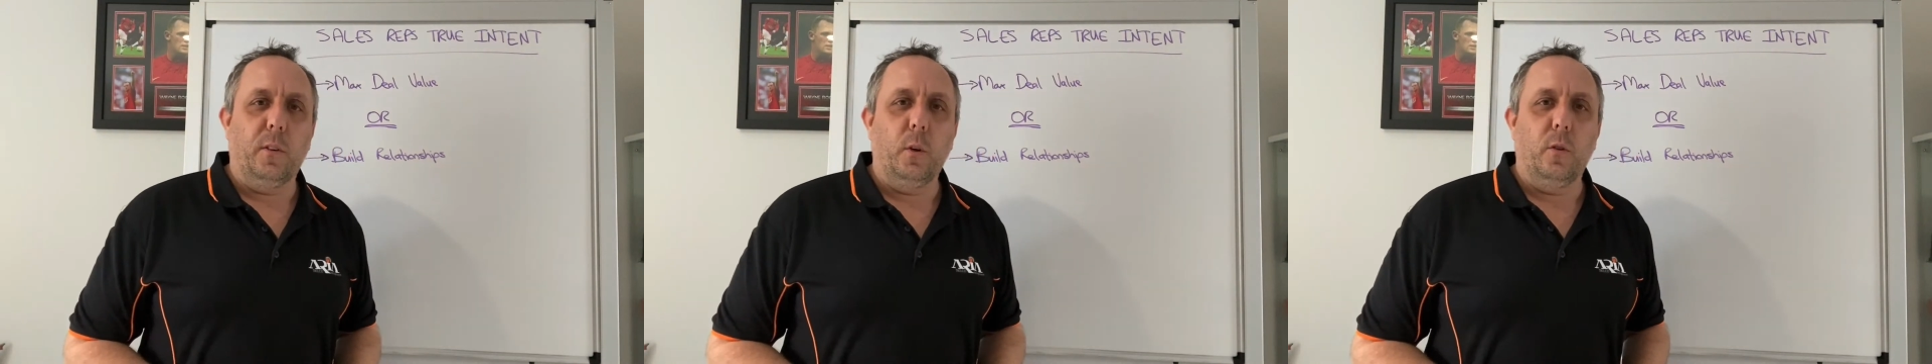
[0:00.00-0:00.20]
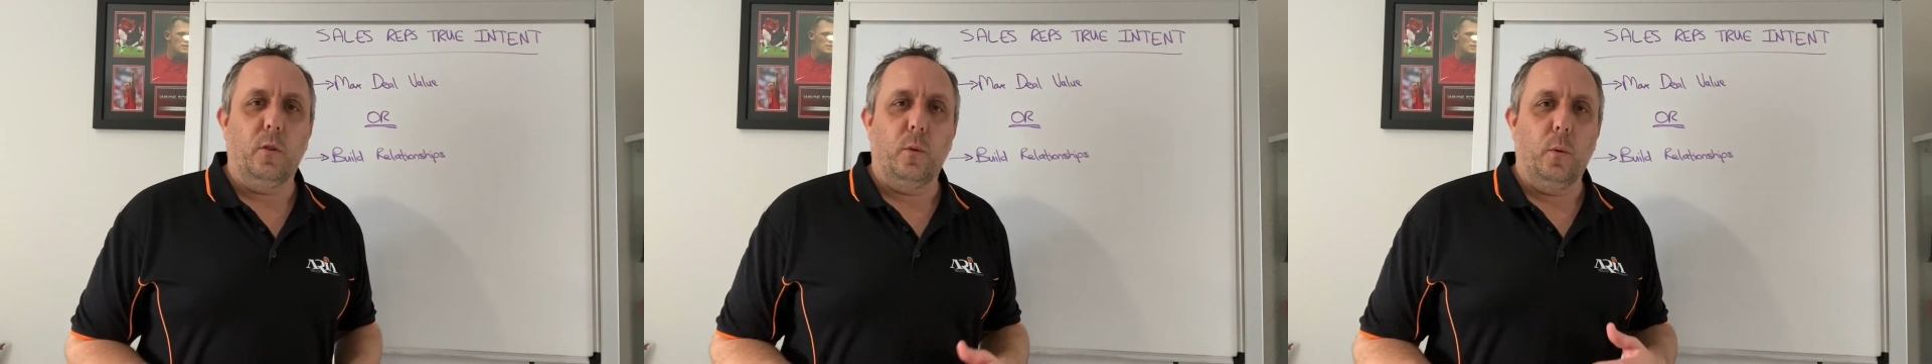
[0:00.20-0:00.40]

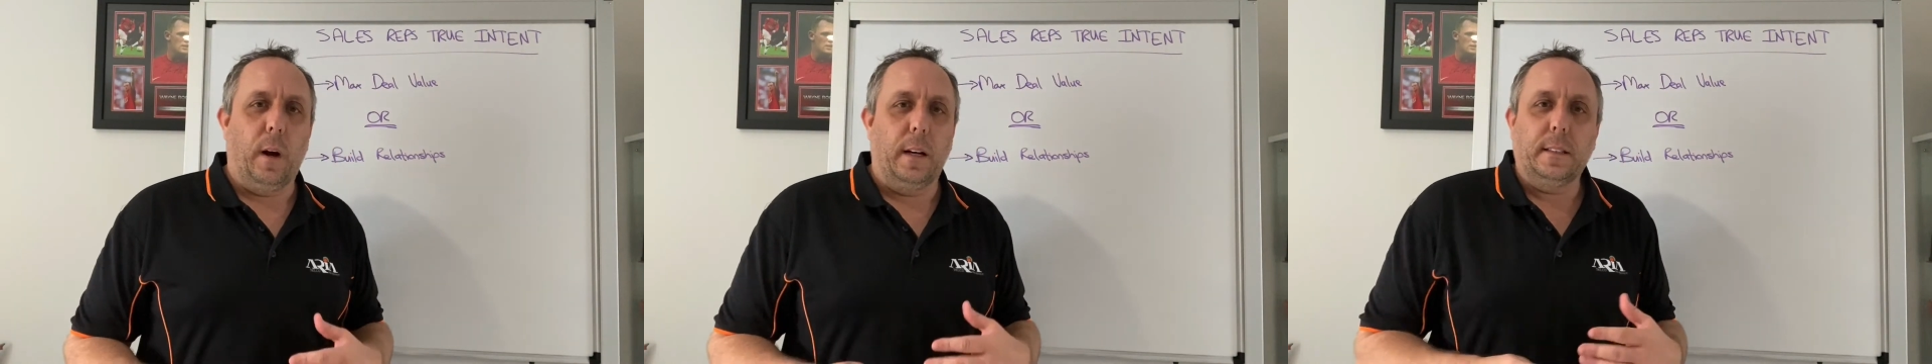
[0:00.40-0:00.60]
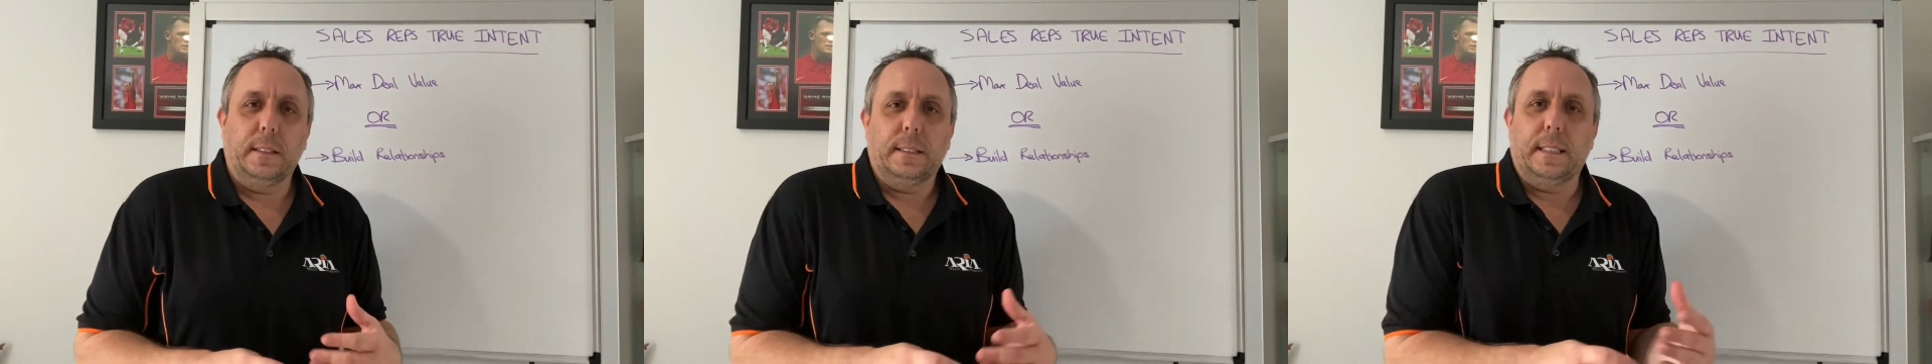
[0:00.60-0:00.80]
you to
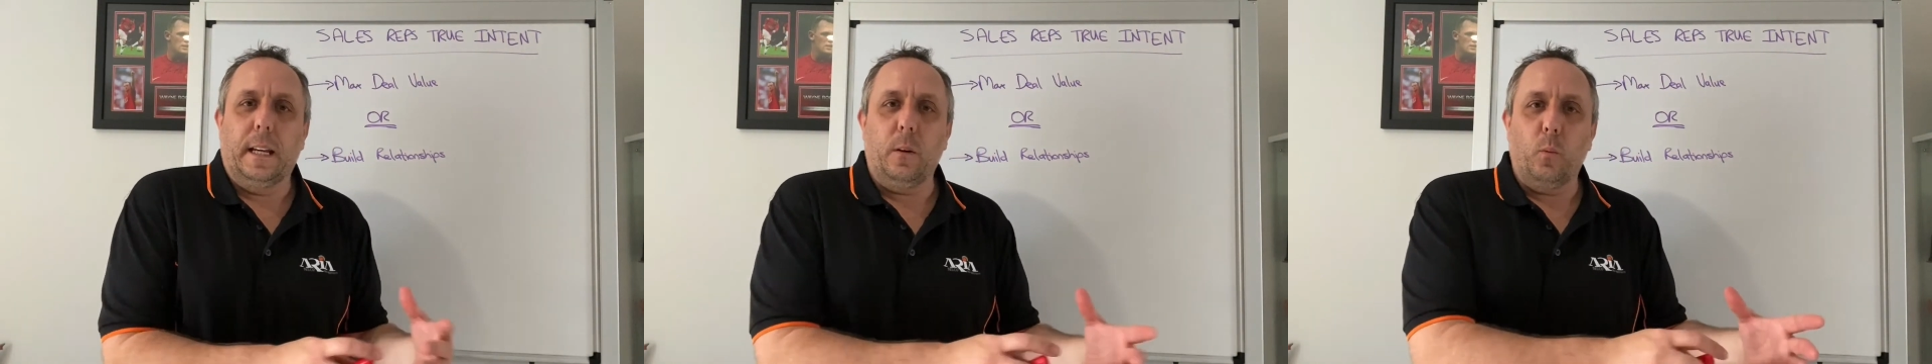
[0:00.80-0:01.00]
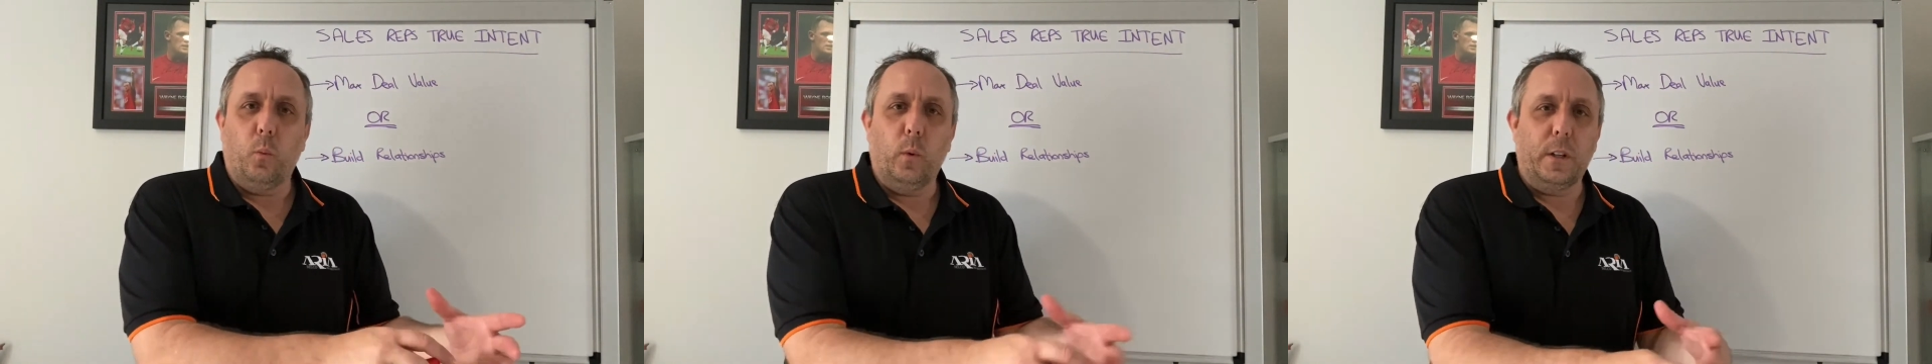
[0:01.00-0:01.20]

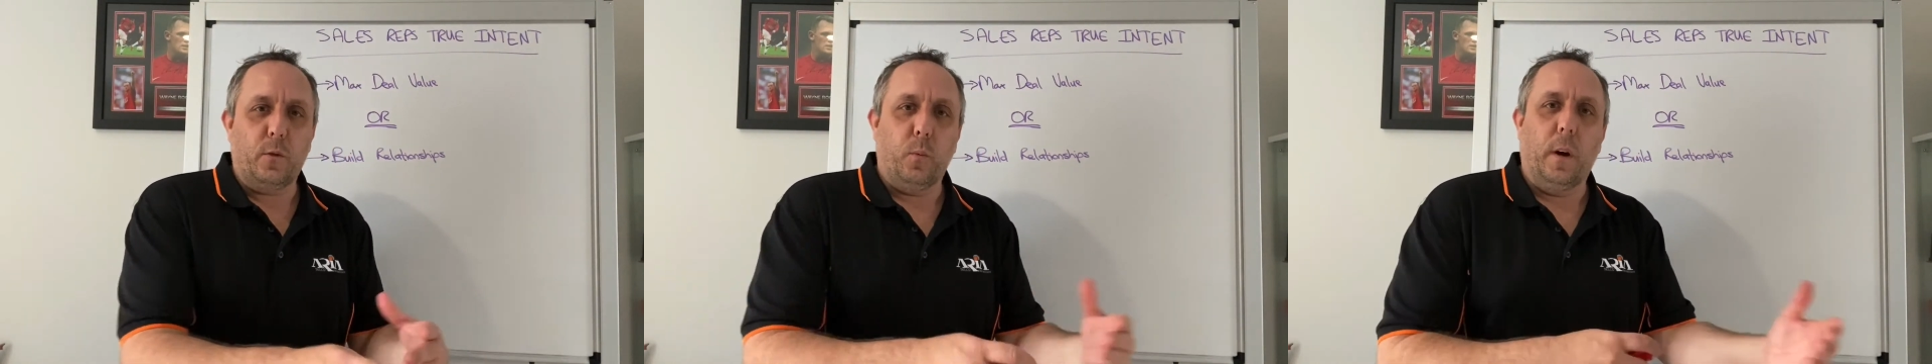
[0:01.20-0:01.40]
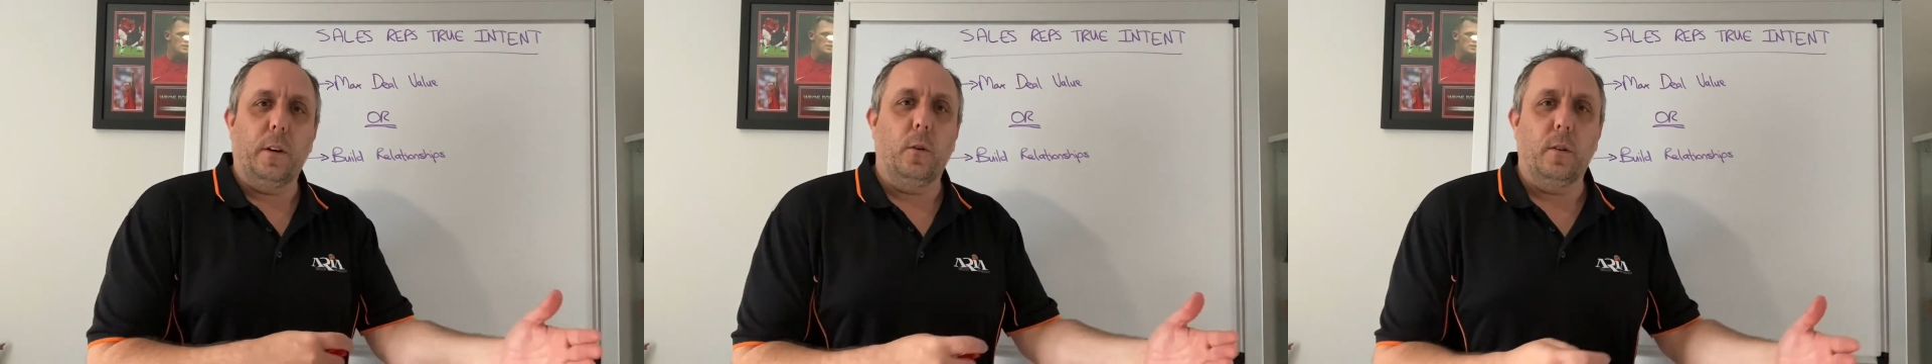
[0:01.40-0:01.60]
understand which
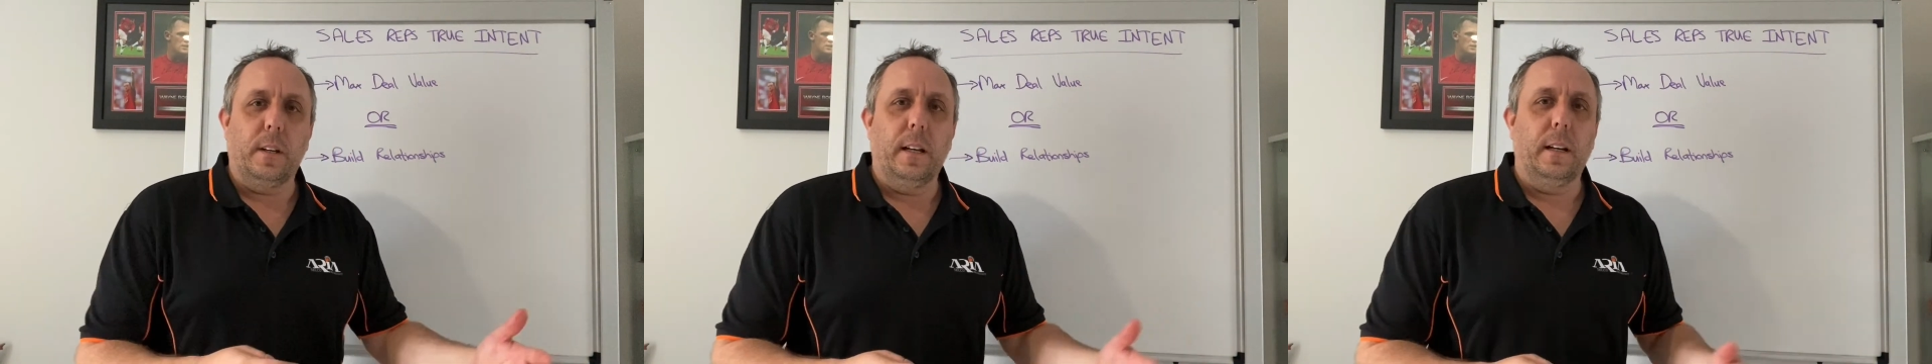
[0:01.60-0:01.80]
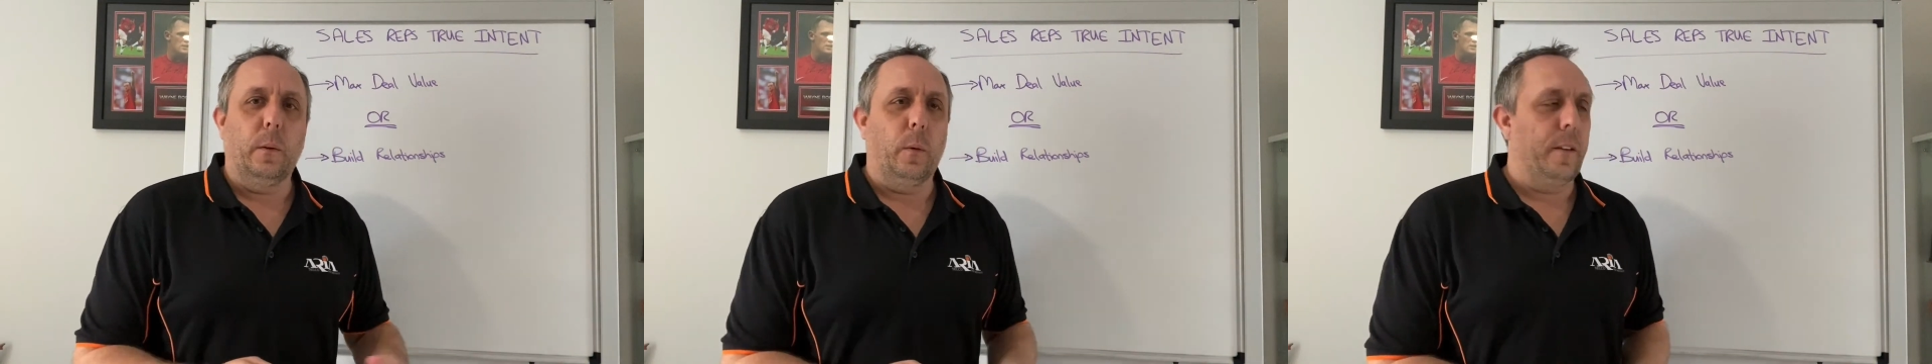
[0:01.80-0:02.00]
one you're
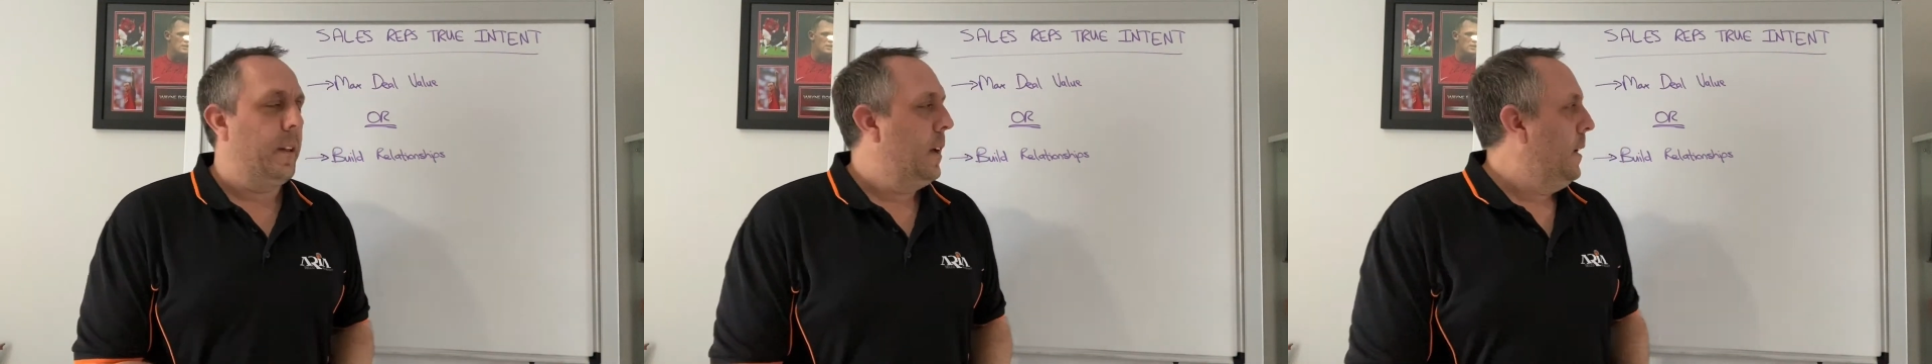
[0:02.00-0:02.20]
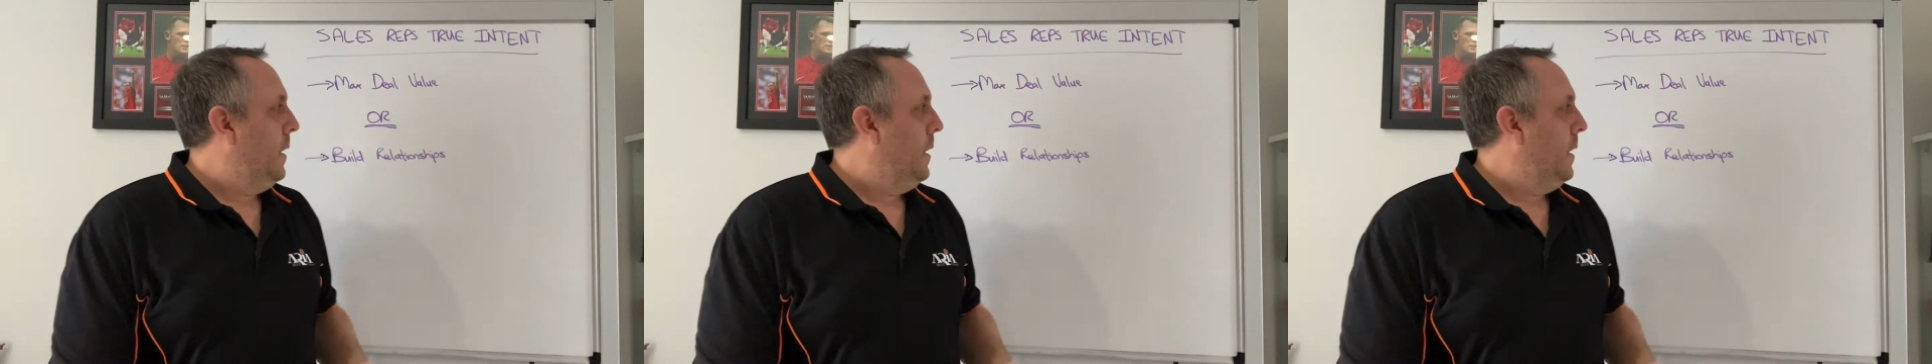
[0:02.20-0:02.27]
dealing with.